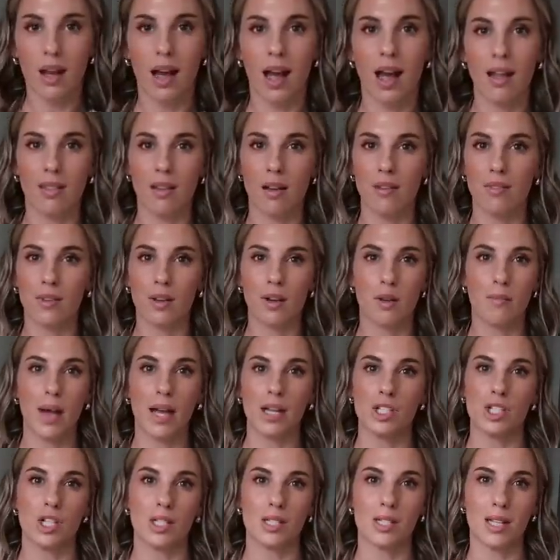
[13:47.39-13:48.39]
I love little
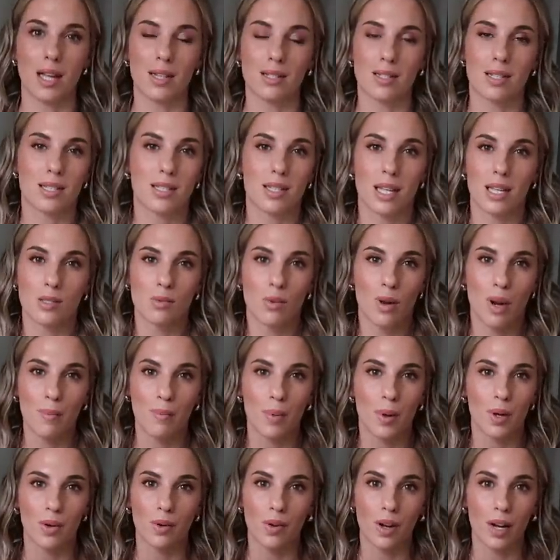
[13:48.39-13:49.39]
matching sets because that's what I
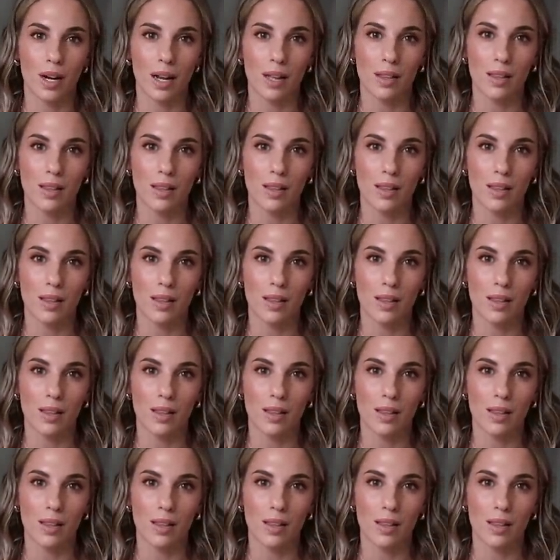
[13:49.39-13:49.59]
put her in.